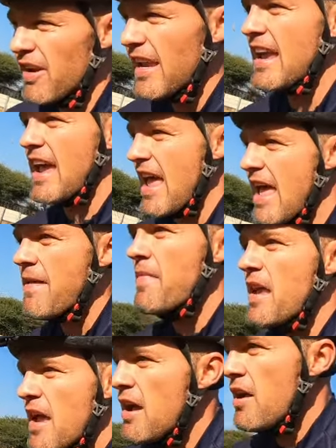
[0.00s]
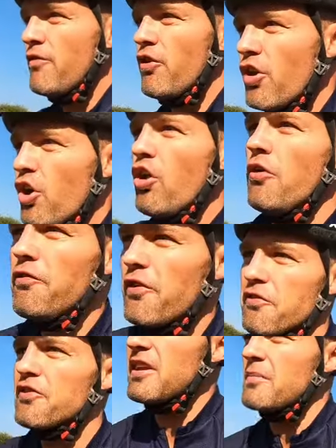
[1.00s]
3 for the whole
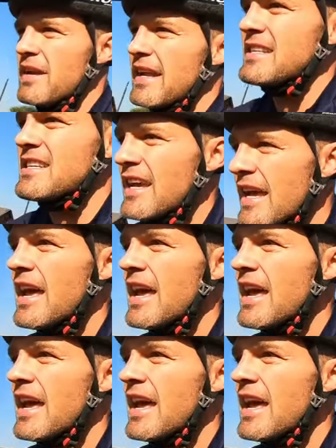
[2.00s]
15 minutes.